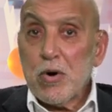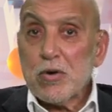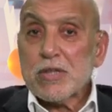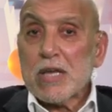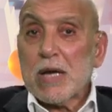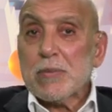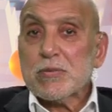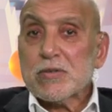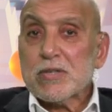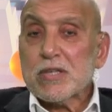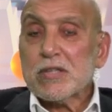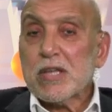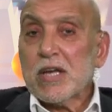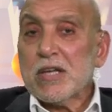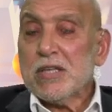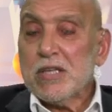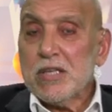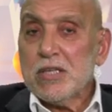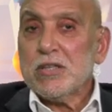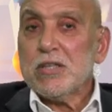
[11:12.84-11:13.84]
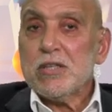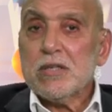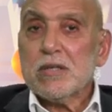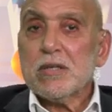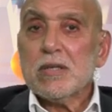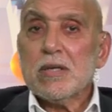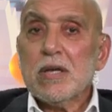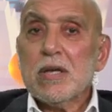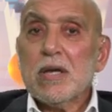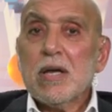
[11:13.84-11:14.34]
Both Abdul Sattar
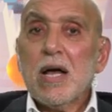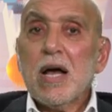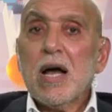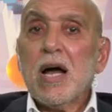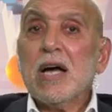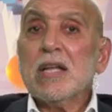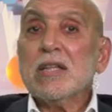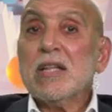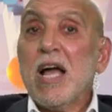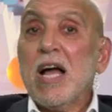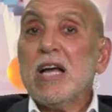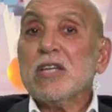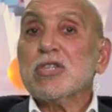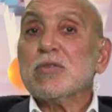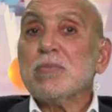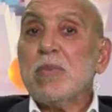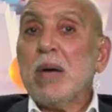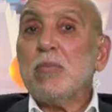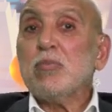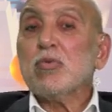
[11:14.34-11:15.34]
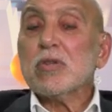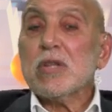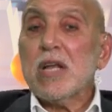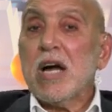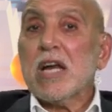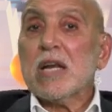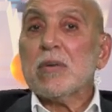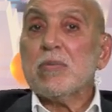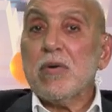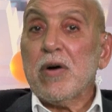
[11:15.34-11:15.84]
Eidi and Haji
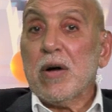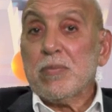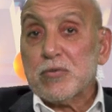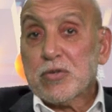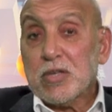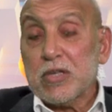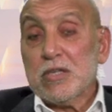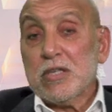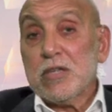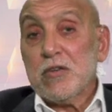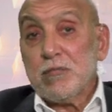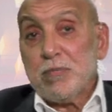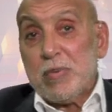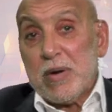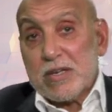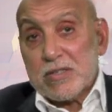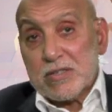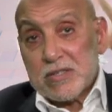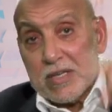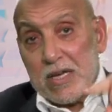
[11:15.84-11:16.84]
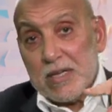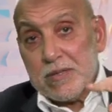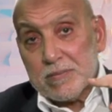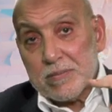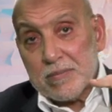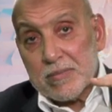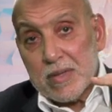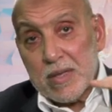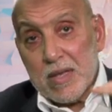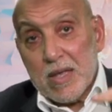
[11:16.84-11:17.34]
Mahmud al-Arabi, Abdul Sattar Eidi of
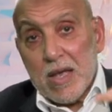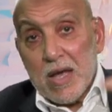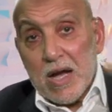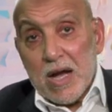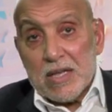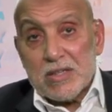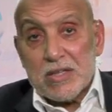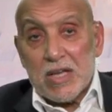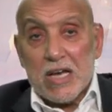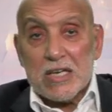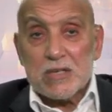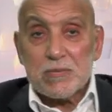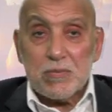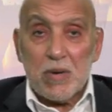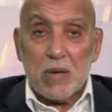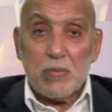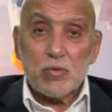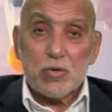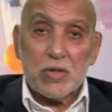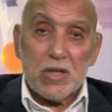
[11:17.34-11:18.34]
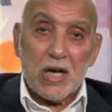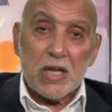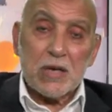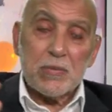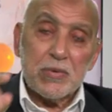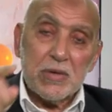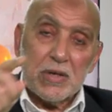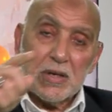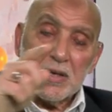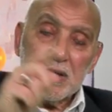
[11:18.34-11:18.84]
Pakistan and Haji Mahmud
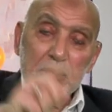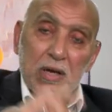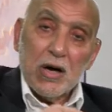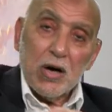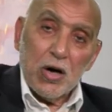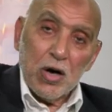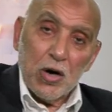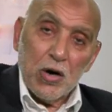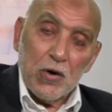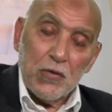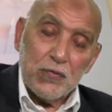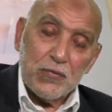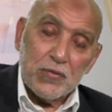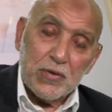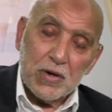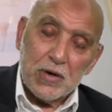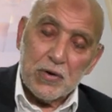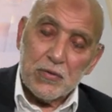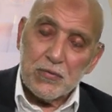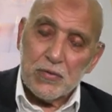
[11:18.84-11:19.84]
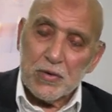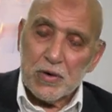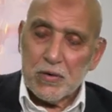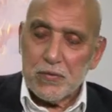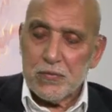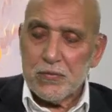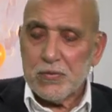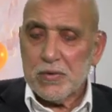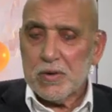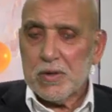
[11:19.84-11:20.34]
al-Arabi
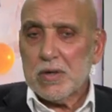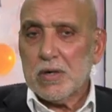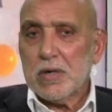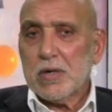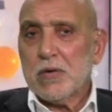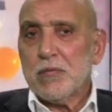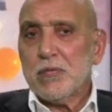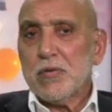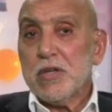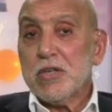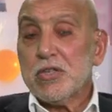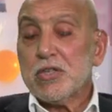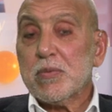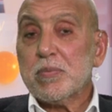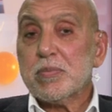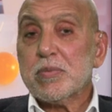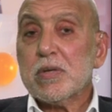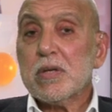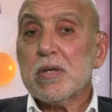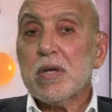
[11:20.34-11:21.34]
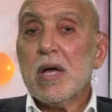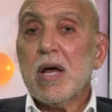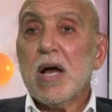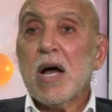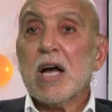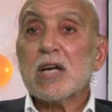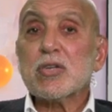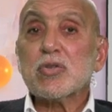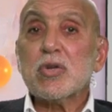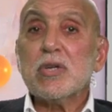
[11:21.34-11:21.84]
of Egypt
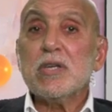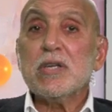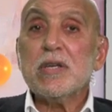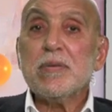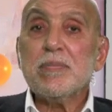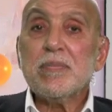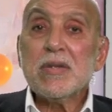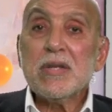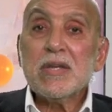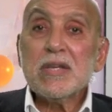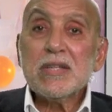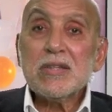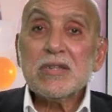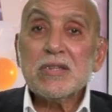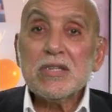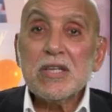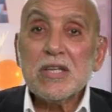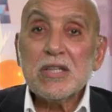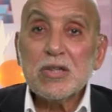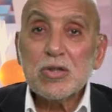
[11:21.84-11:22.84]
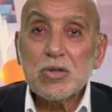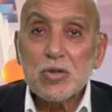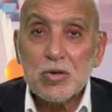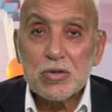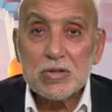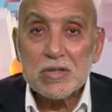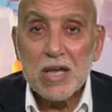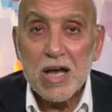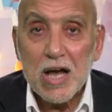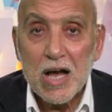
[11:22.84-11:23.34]
actually did
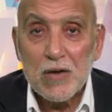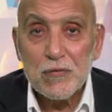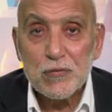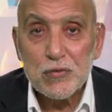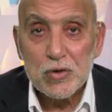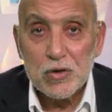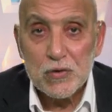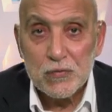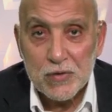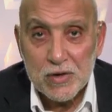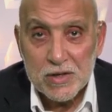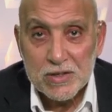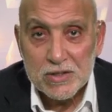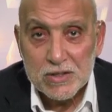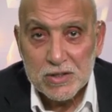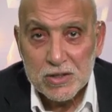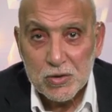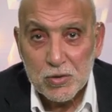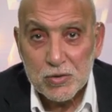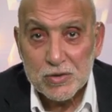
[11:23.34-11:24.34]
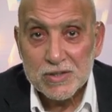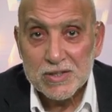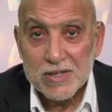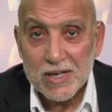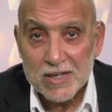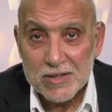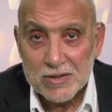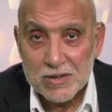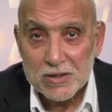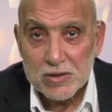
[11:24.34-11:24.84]
not have university or
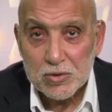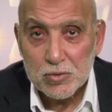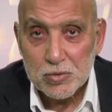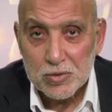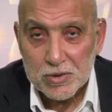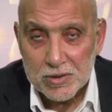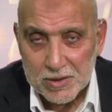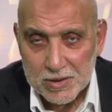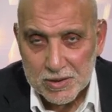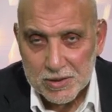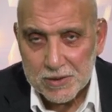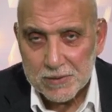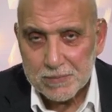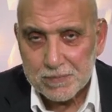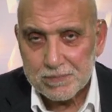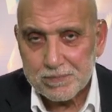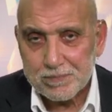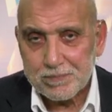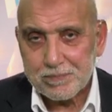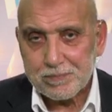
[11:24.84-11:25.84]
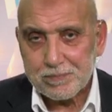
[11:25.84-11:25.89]
secondary school degree.